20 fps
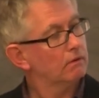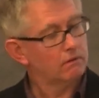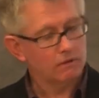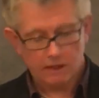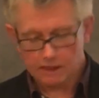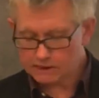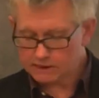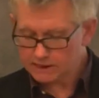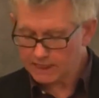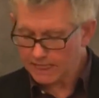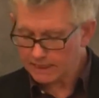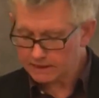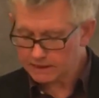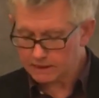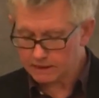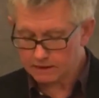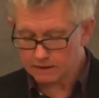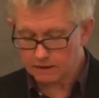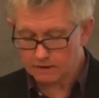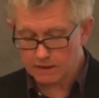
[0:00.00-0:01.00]
A
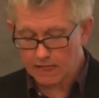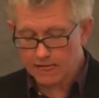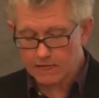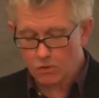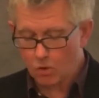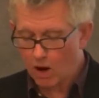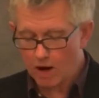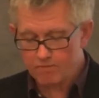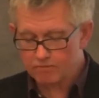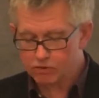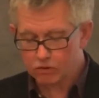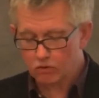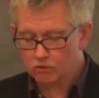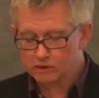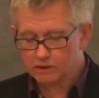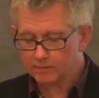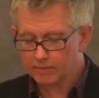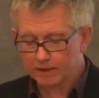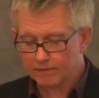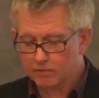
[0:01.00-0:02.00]
sector that they quite
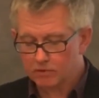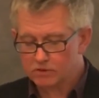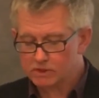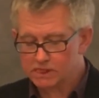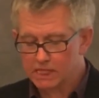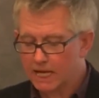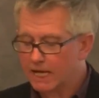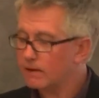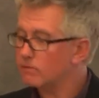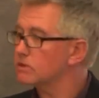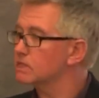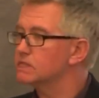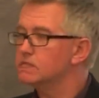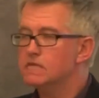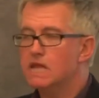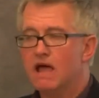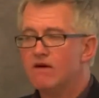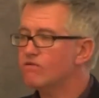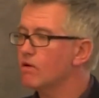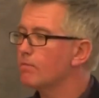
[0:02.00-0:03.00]
plausibly will say it was
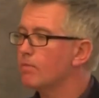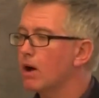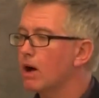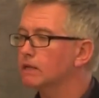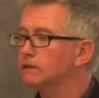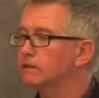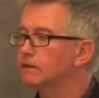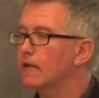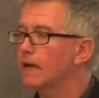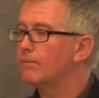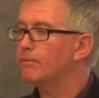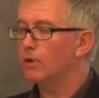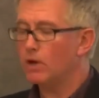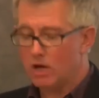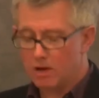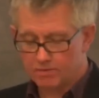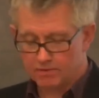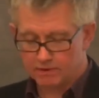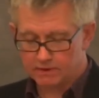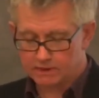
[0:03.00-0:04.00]
never part of their
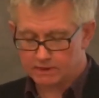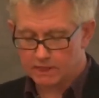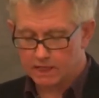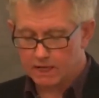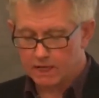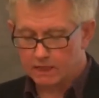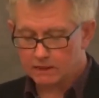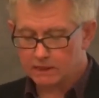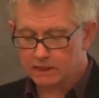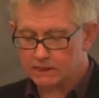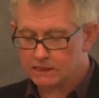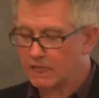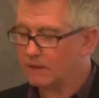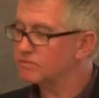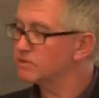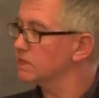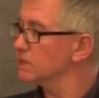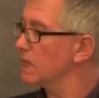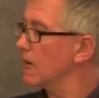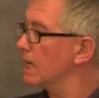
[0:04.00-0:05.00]
purpose to
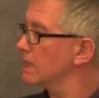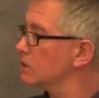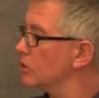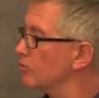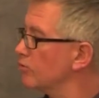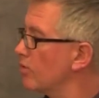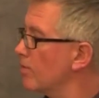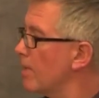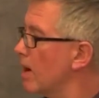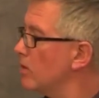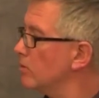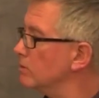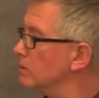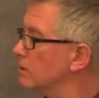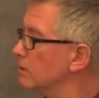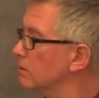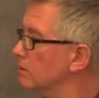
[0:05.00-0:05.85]
subsidize or promote.